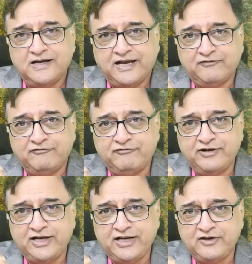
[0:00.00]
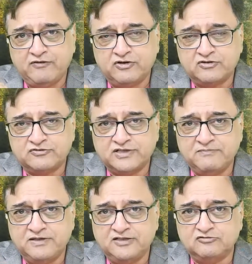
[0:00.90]
and you have a
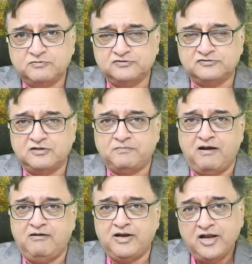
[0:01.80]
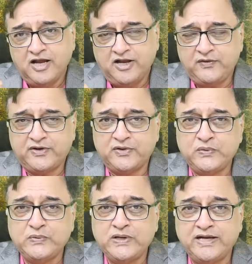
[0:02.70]
tremendous personal power and you can
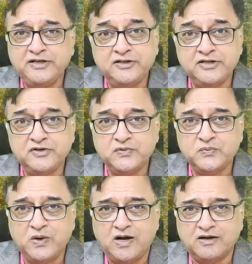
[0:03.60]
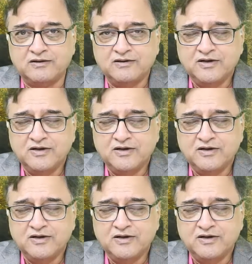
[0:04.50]
do anything you want.